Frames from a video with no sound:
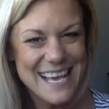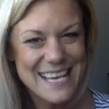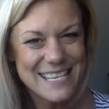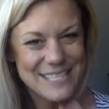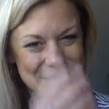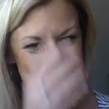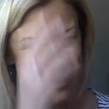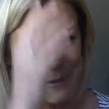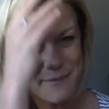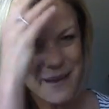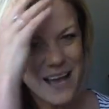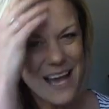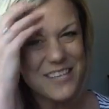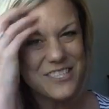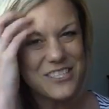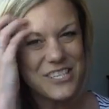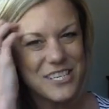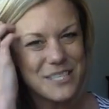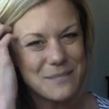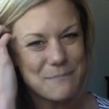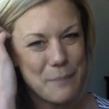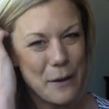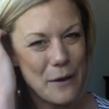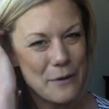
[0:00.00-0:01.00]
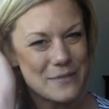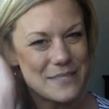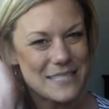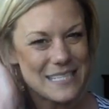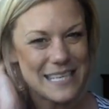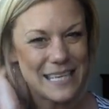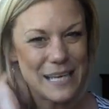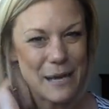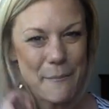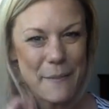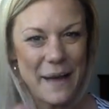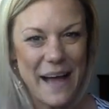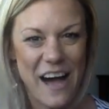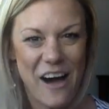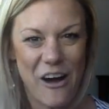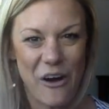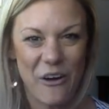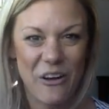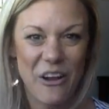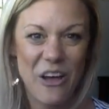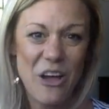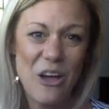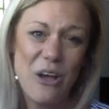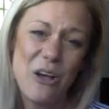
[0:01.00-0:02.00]
So I'm not just posting about,
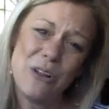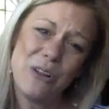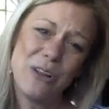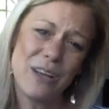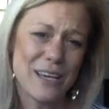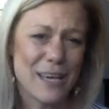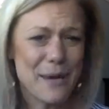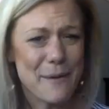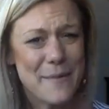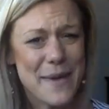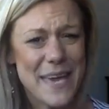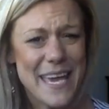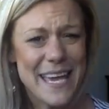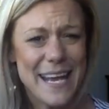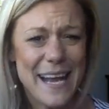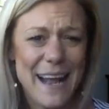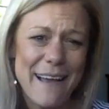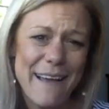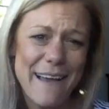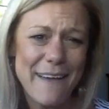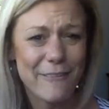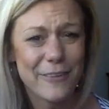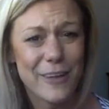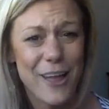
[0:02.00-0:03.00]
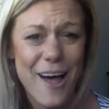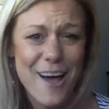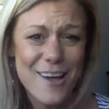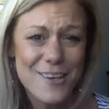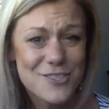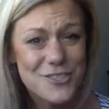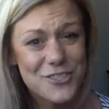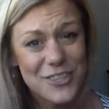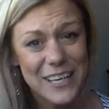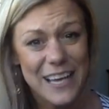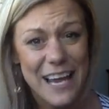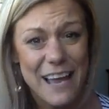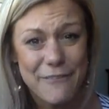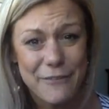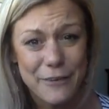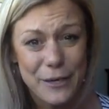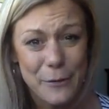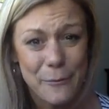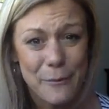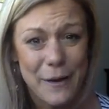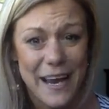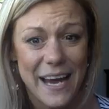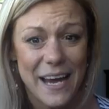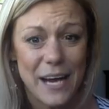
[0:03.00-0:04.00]
look at me and I have laundry
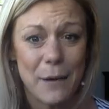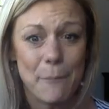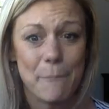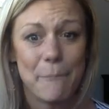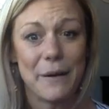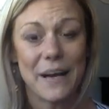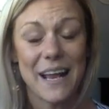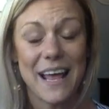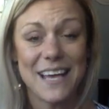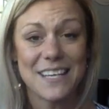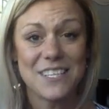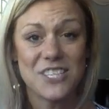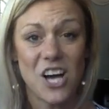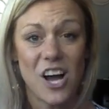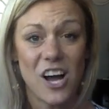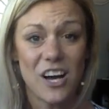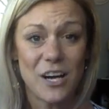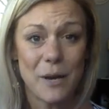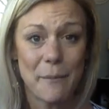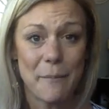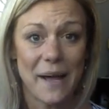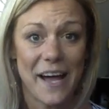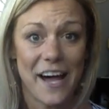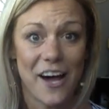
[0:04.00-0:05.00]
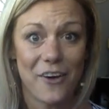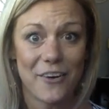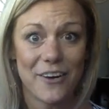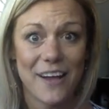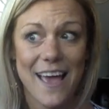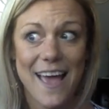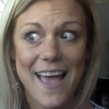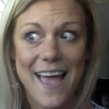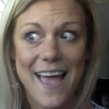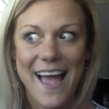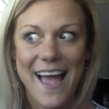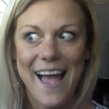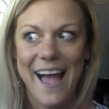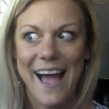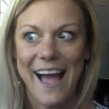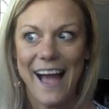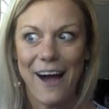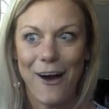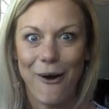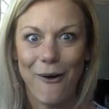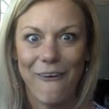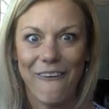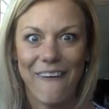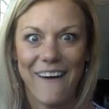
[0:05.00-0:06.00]
everywhere, but I talk about
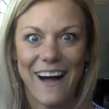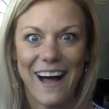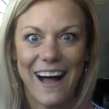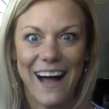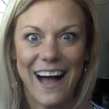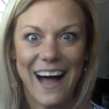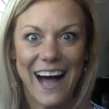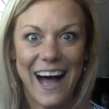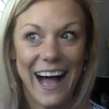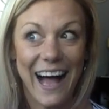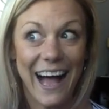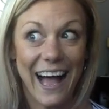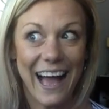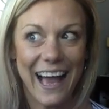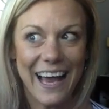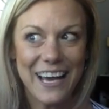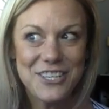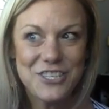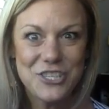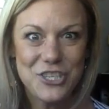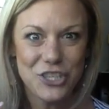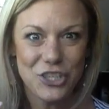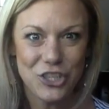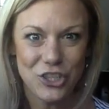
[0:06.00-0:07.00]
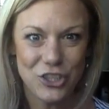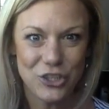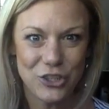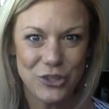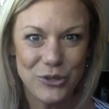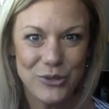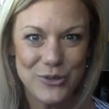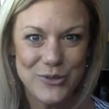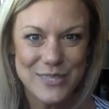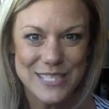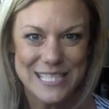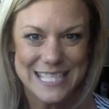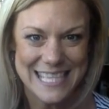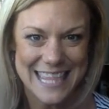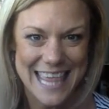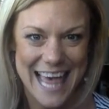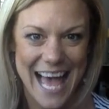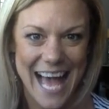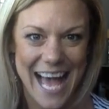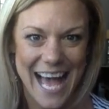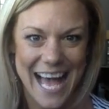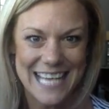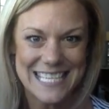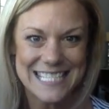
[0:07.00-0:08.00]
how I choose
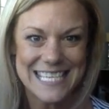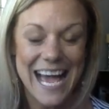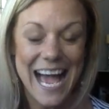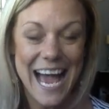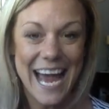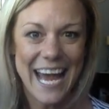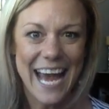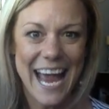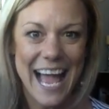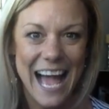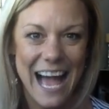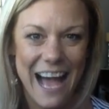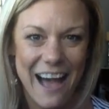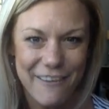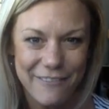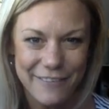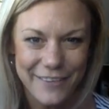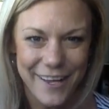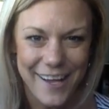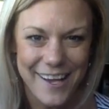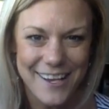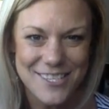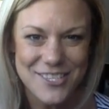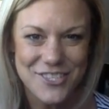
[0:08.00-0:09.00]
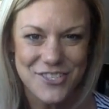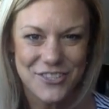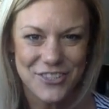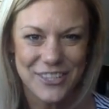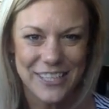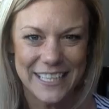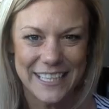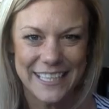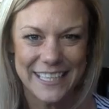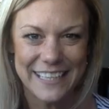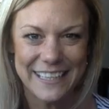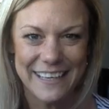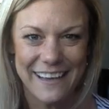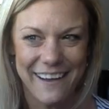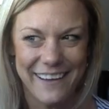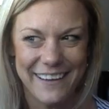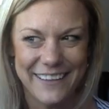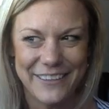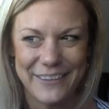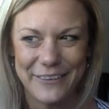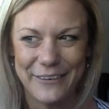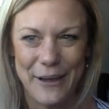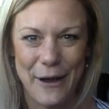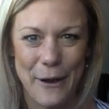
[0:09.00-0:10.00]
that. I have laundry,
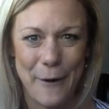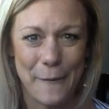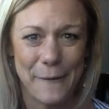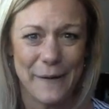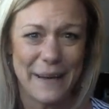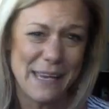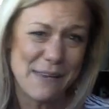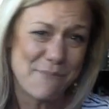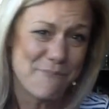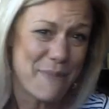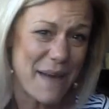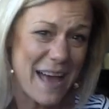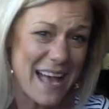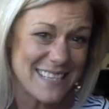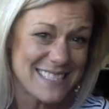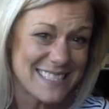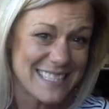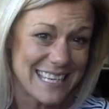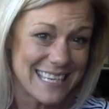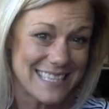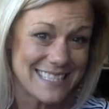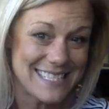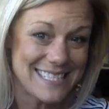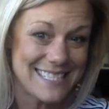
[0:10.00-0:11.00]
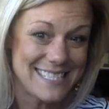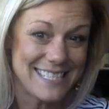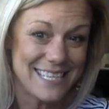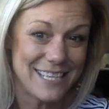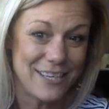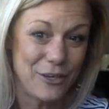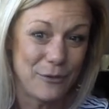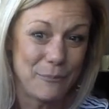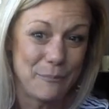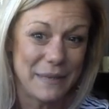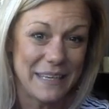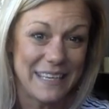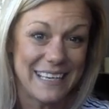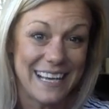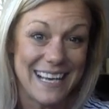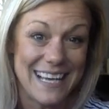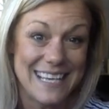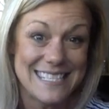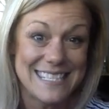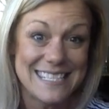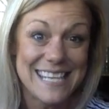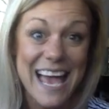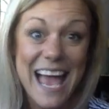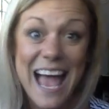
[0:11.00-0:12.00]
in baskets still
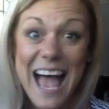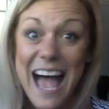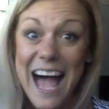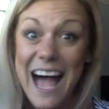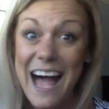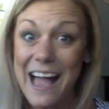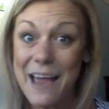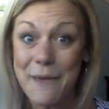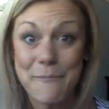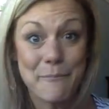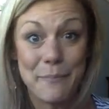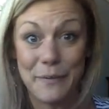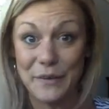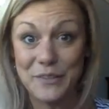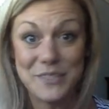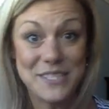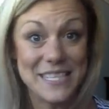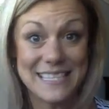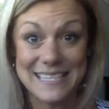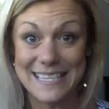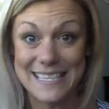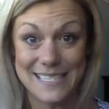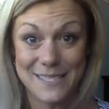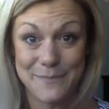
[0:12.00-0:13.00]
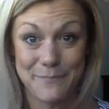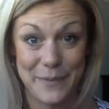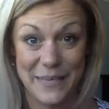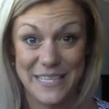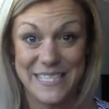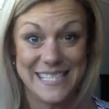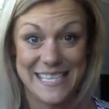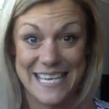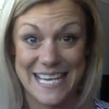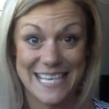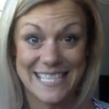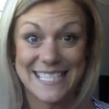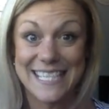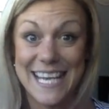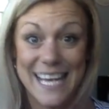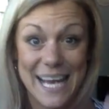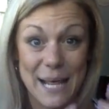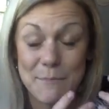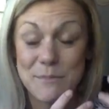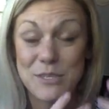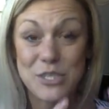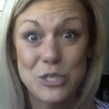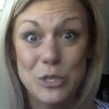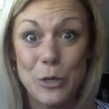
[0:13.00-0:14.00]
because I'm building this business and
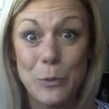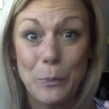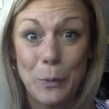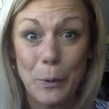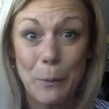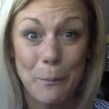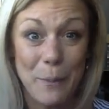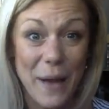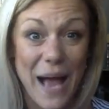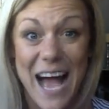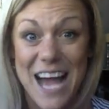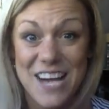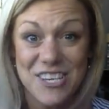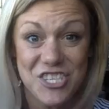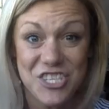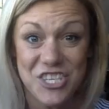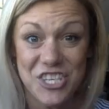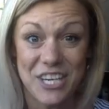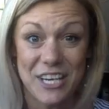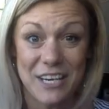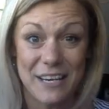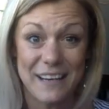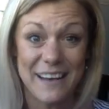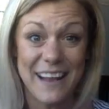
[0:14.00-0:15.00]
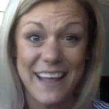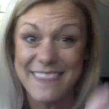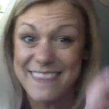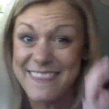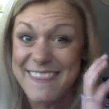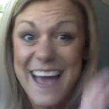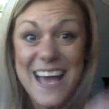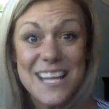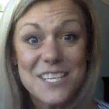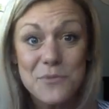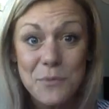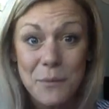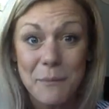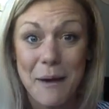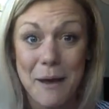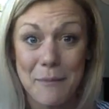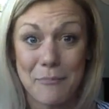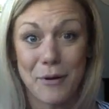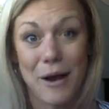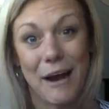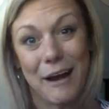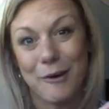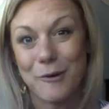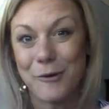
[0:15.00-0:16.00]
I'm super passionate, and that's where
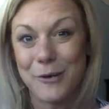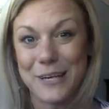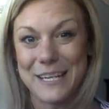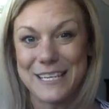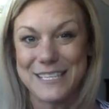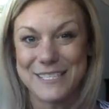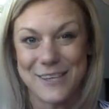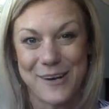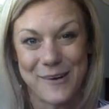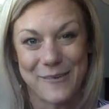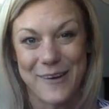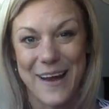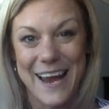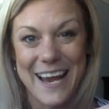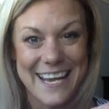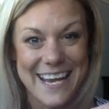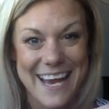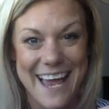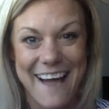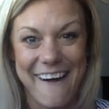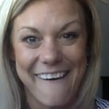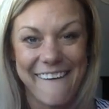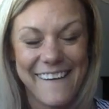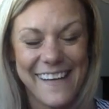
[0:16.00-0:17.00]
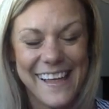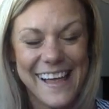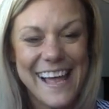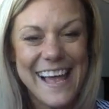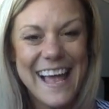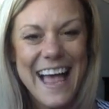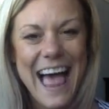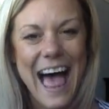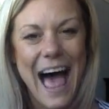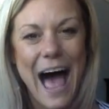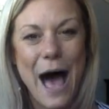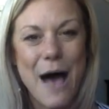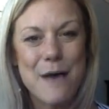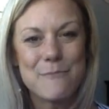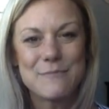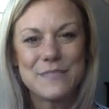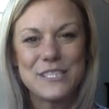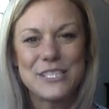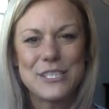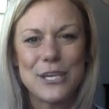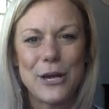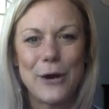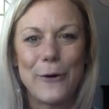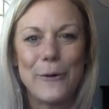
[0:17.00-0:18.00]
my priorities are right now.
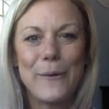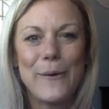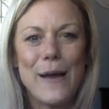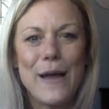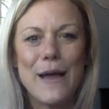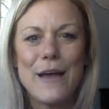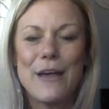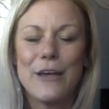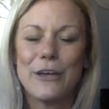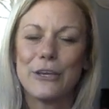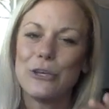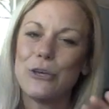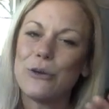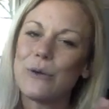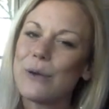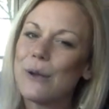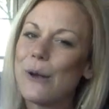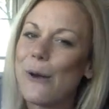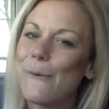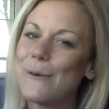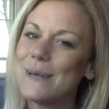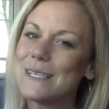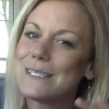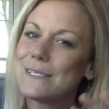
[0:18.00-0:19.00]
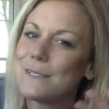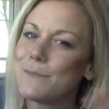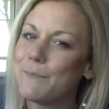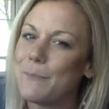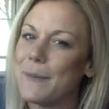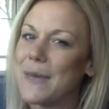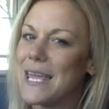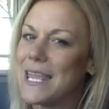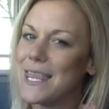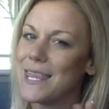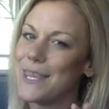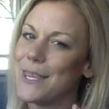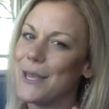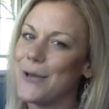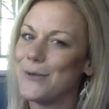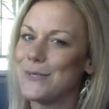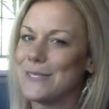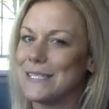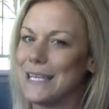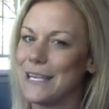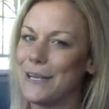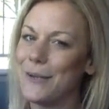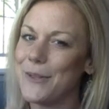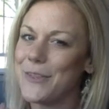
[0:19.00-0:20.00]
So you can always spin
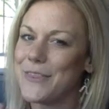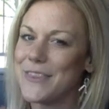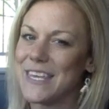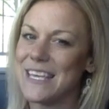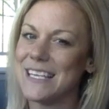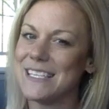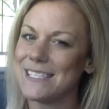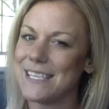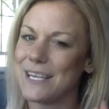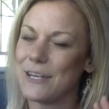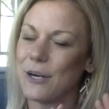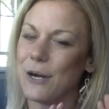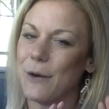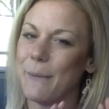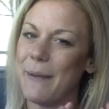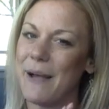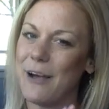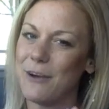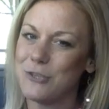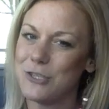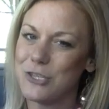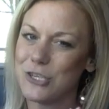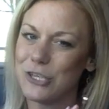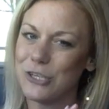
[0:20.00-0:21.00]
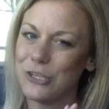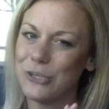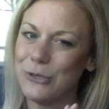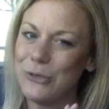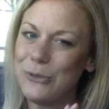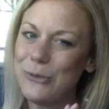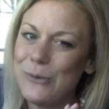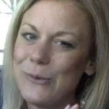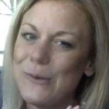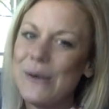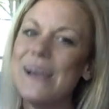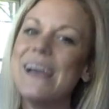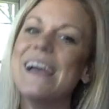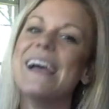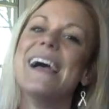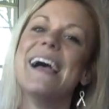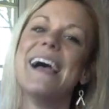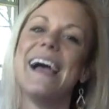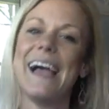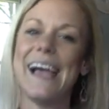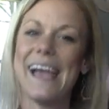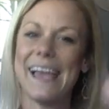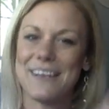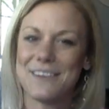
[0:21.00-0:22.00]
those little things that are about you
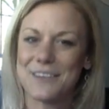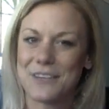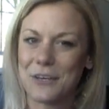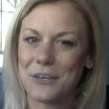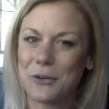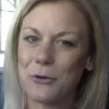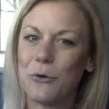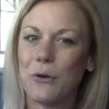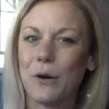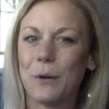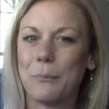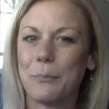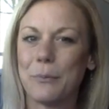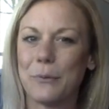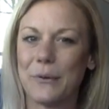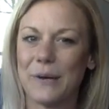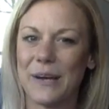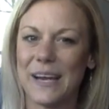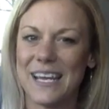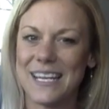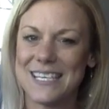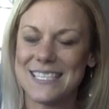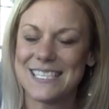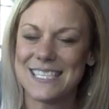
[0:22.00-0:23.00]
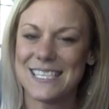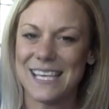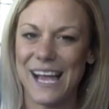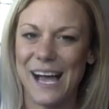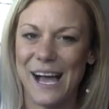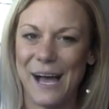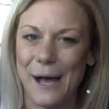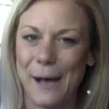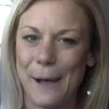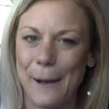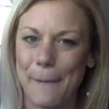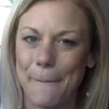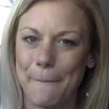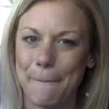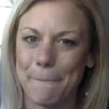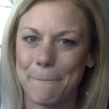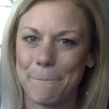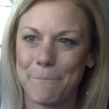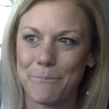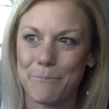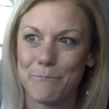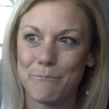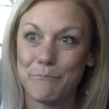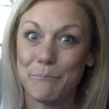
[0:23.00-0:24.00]
and incorporate
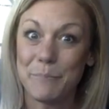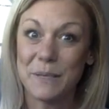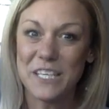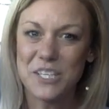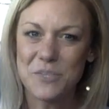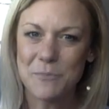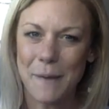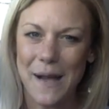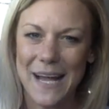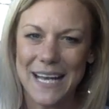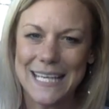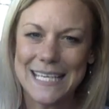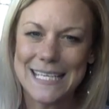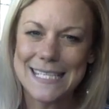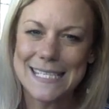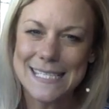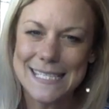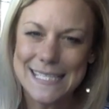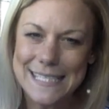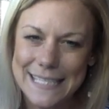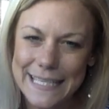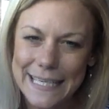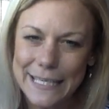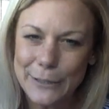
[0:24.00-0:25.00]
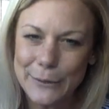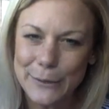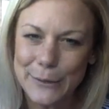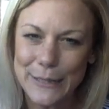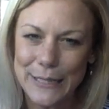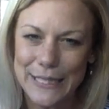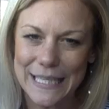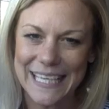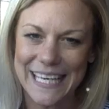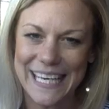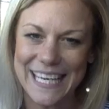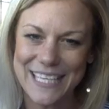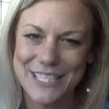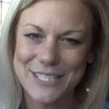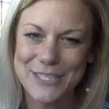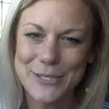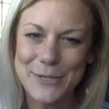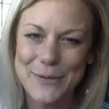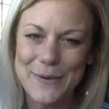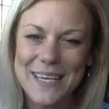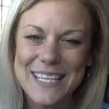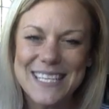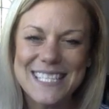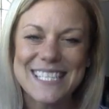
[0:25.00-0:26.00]
Beachbody secretly
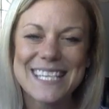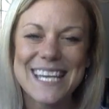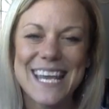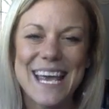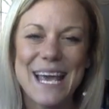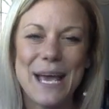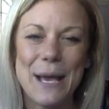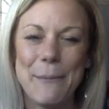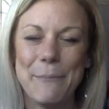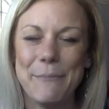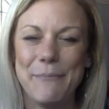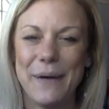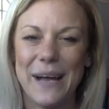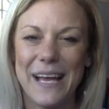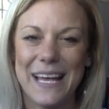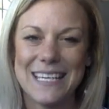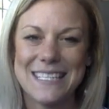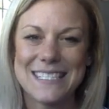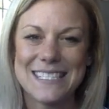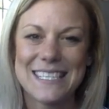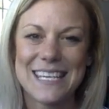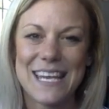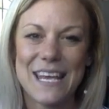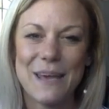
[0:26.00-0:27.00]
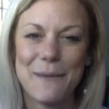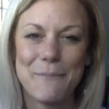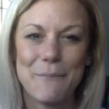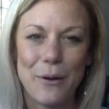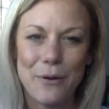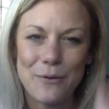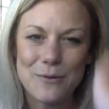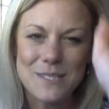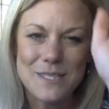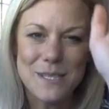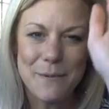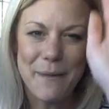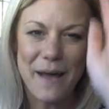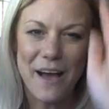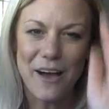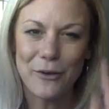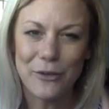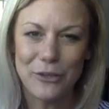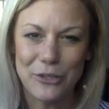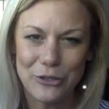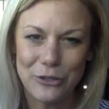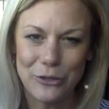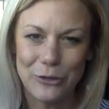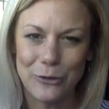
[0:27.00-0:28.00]
into it, but post
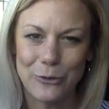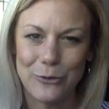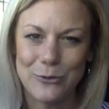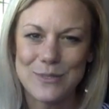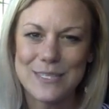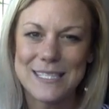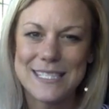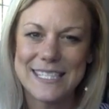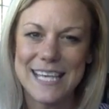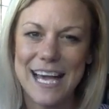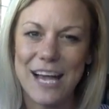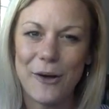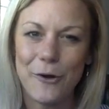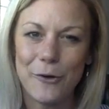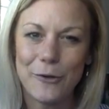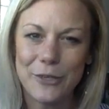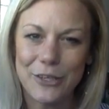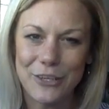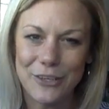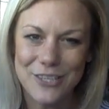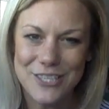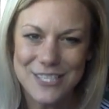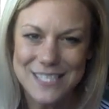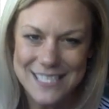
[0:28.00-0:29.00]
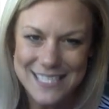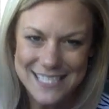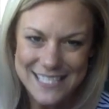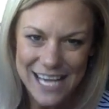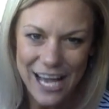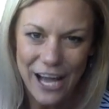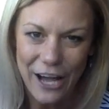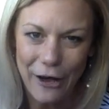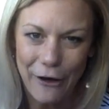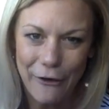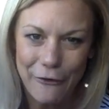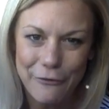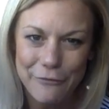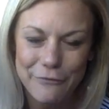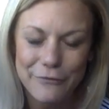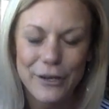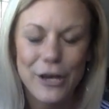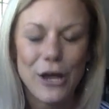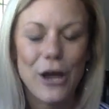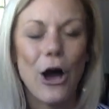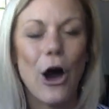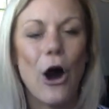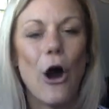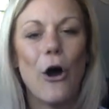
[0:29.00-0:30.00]
about you. Sell yourself
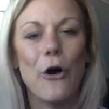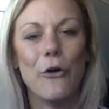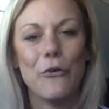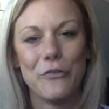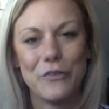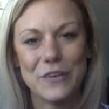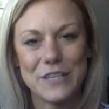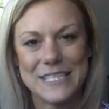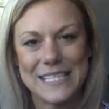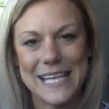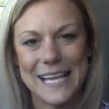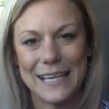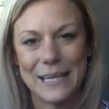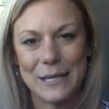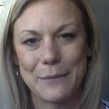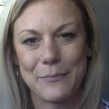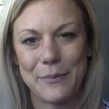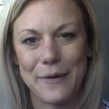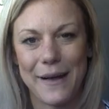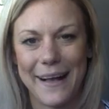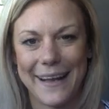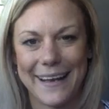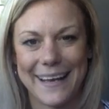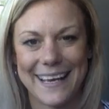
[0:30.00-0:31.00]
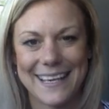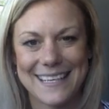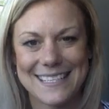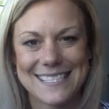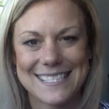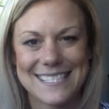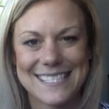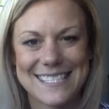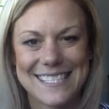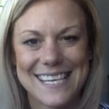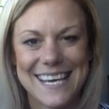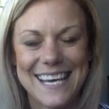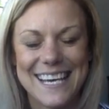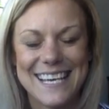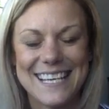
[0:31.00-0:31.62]
over selling products.